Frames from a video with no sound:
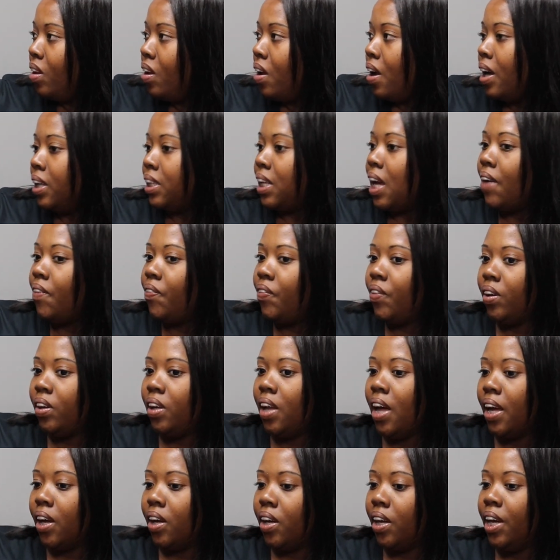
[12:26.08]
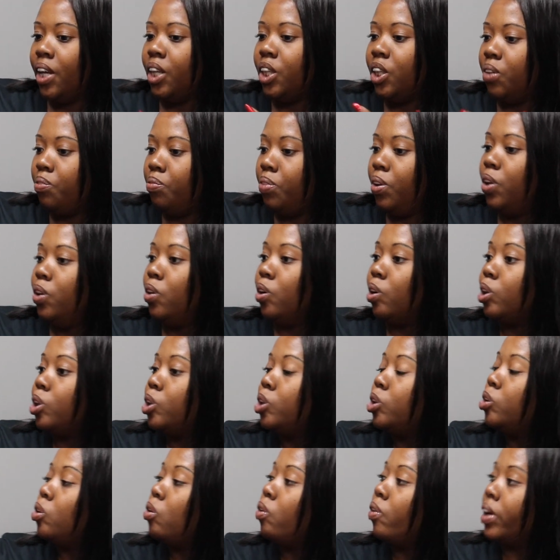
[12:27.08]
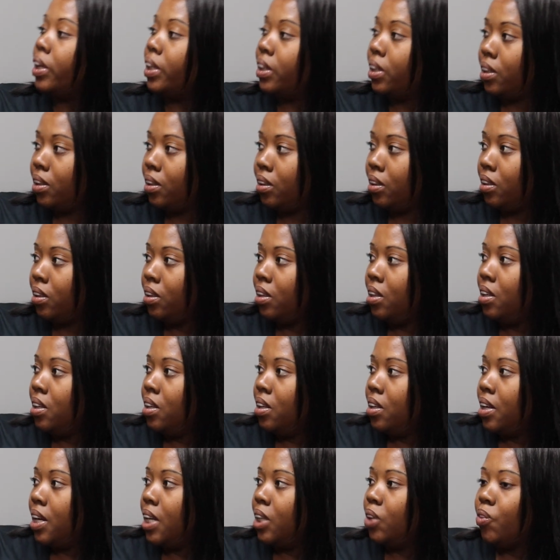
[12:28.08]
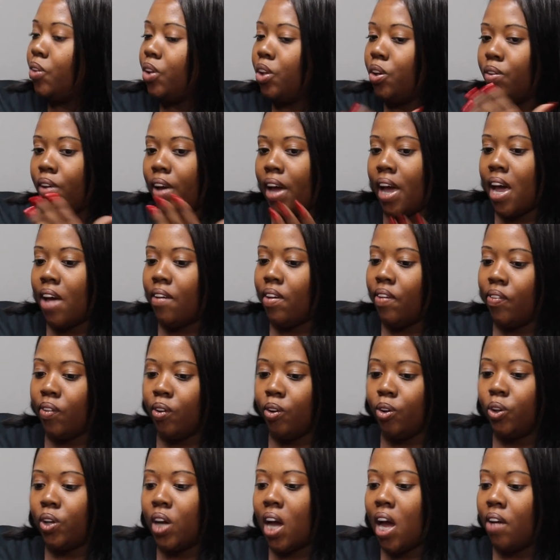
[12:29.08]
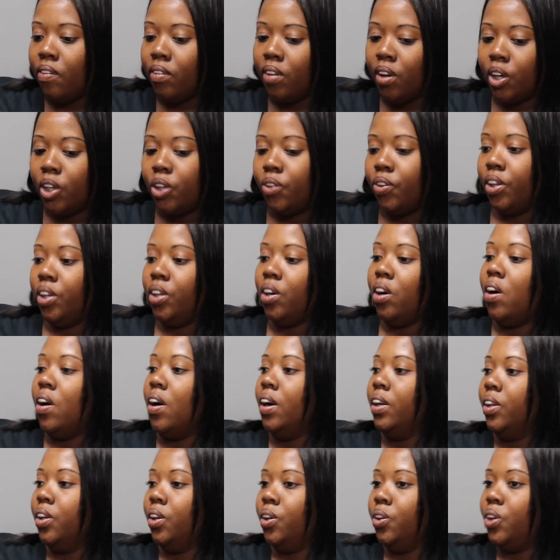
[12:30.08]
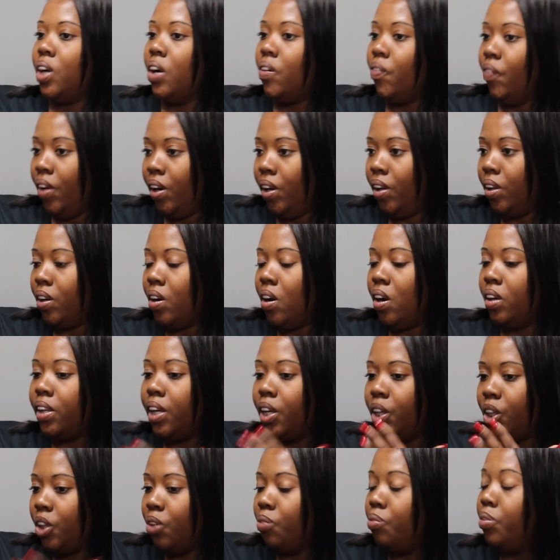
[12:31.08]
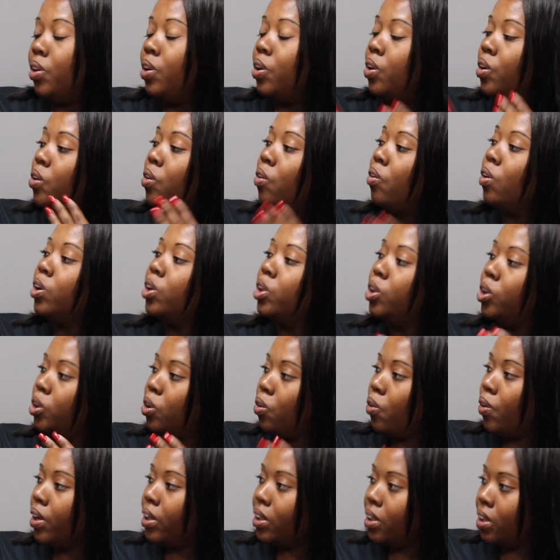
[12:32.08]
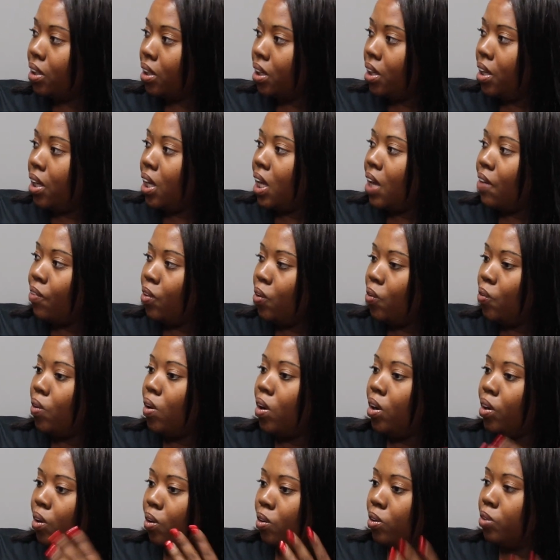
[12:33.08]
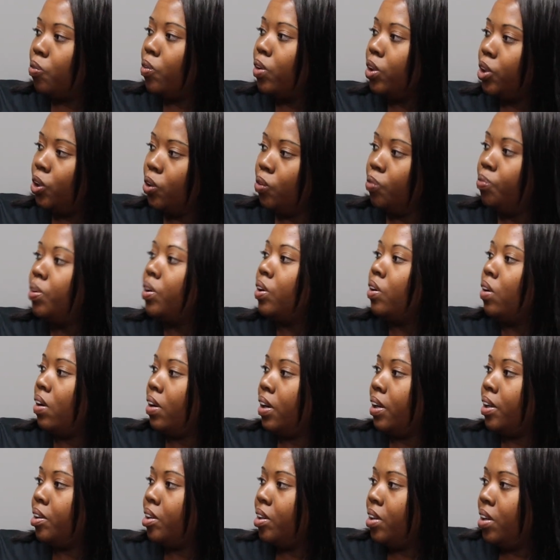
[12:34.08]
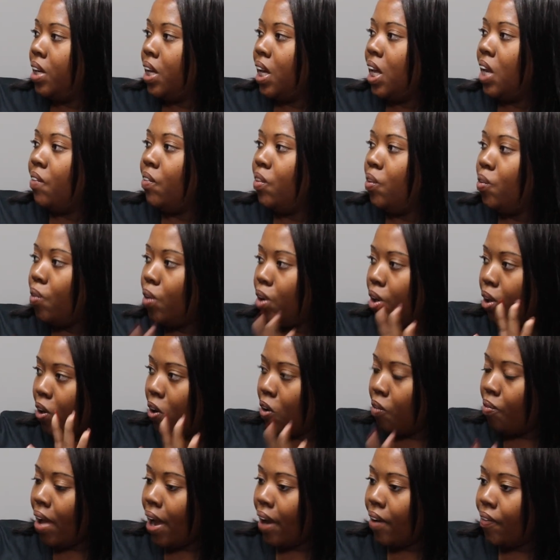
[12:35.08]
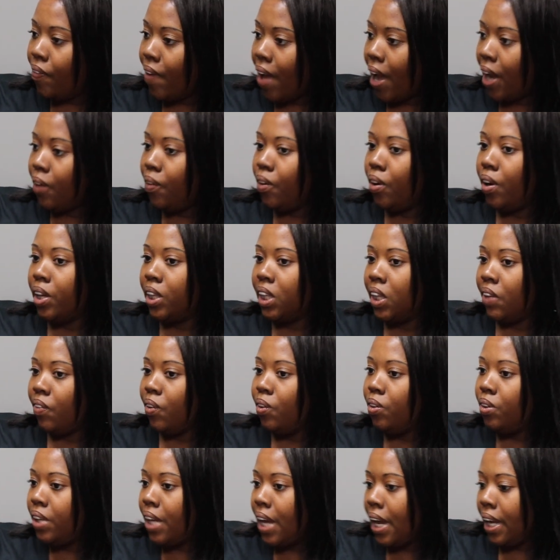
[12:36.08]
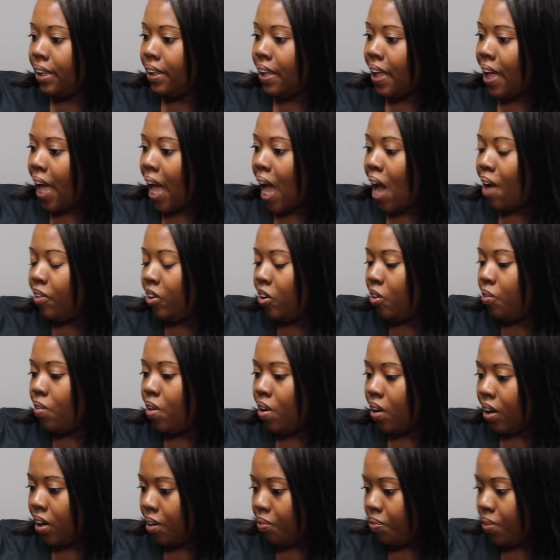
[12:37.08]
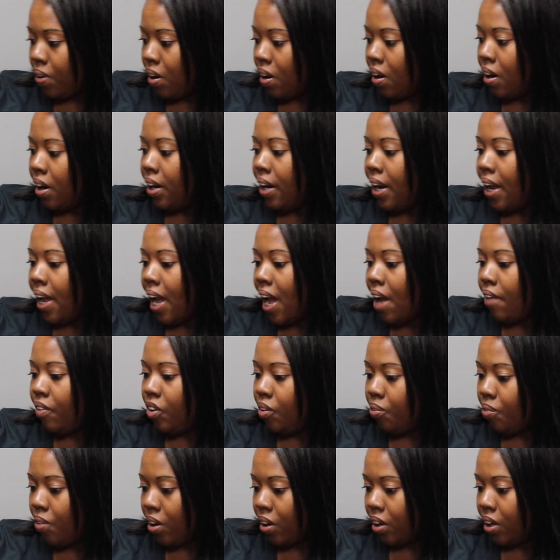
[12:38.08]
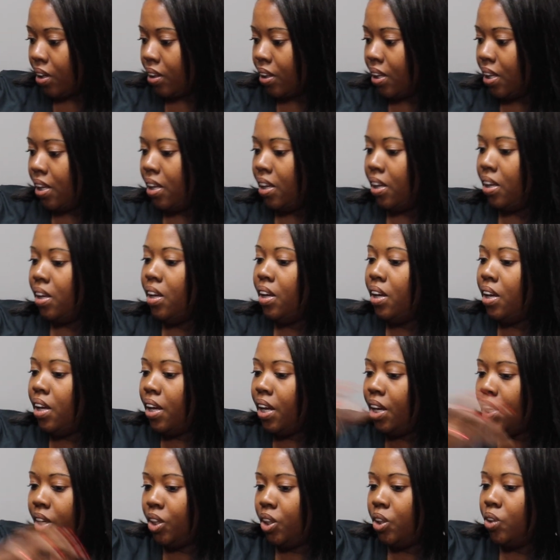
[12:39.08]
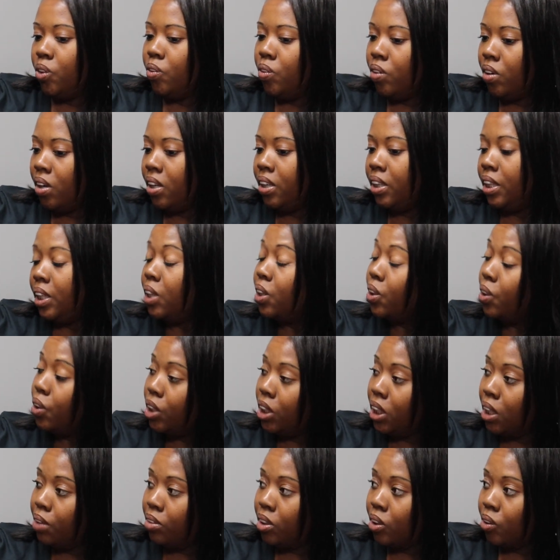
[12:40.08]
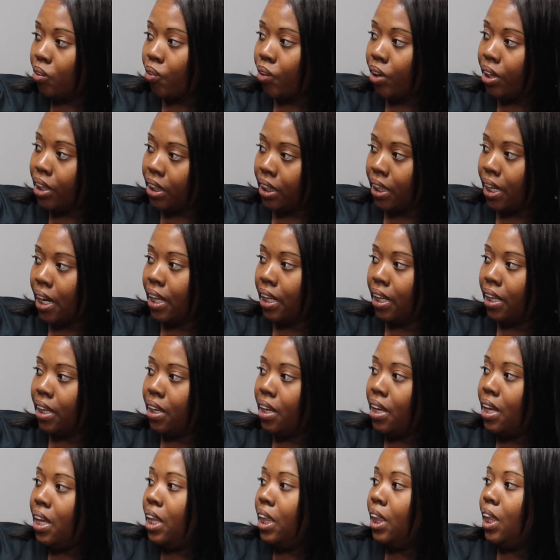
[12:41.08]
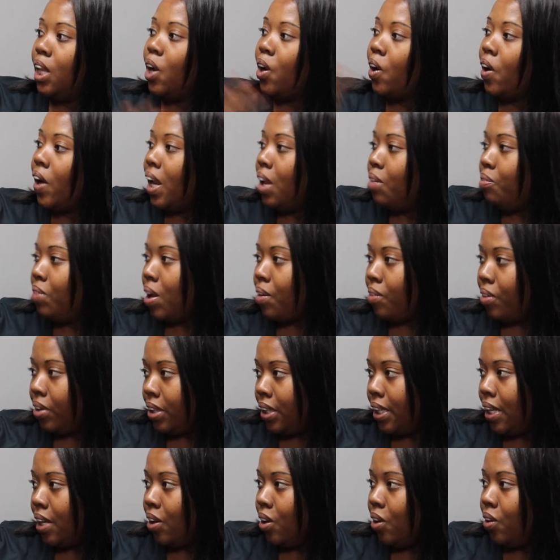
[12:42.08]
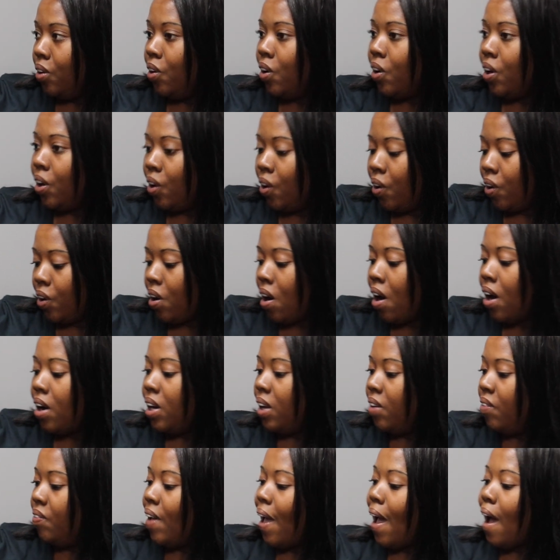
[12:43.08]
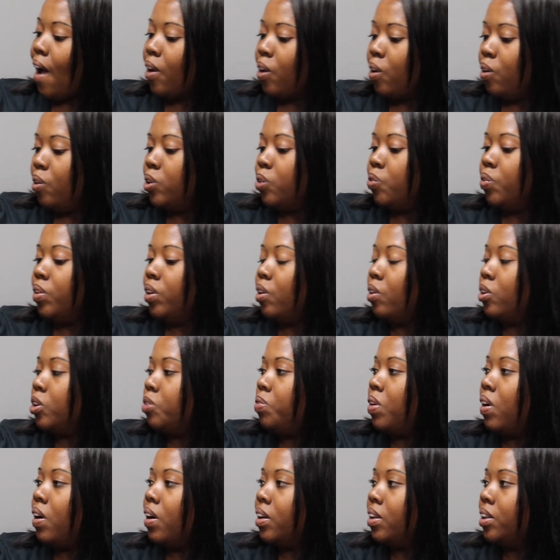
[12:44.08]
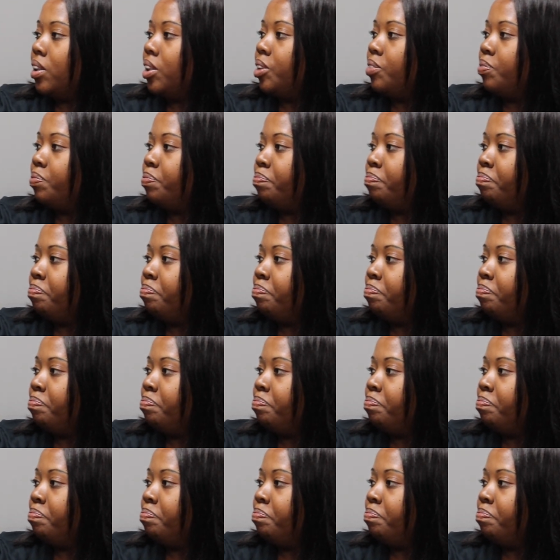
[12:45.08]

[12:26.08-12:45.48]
Because I feel like it should be your choice. Because if you drive luxury cars or you drive regular cars, it should be your choice if you want what you put on it. And if you want to go back factory, because if you take that aftermarket part and that aftermarket thing into a dealership to resell it, they're going to be able to tell you your car devalues with those parts.